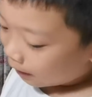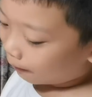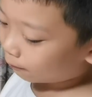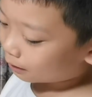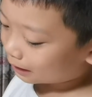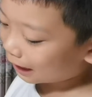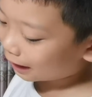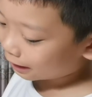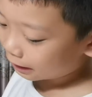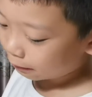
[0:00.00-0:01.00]
How
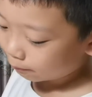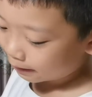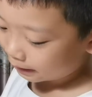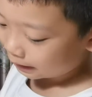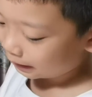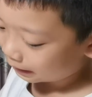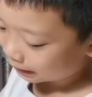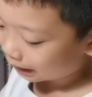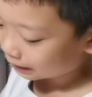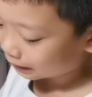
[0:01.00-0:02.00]
dare you bring
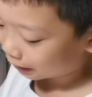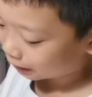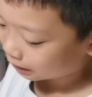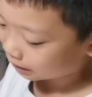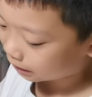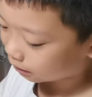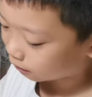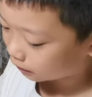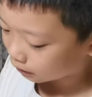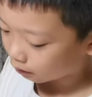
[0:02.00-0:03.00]
these insects
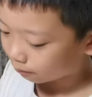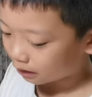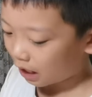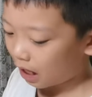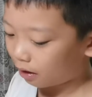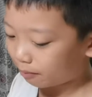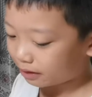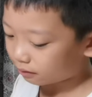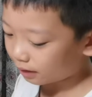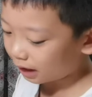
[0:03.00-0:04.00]
into Sturmont
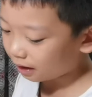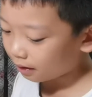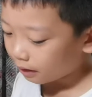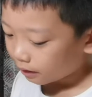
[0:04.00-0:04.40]
Elementary?